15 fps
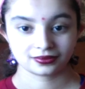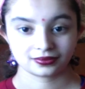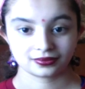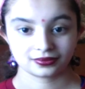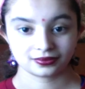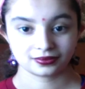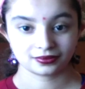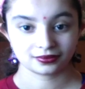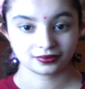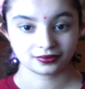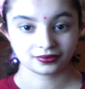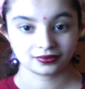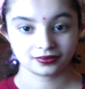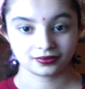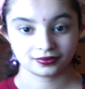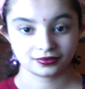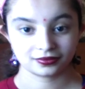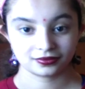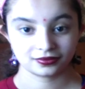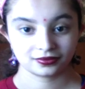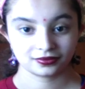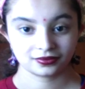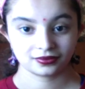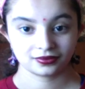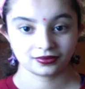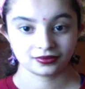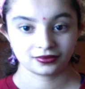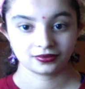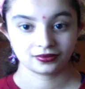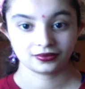
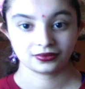(silent)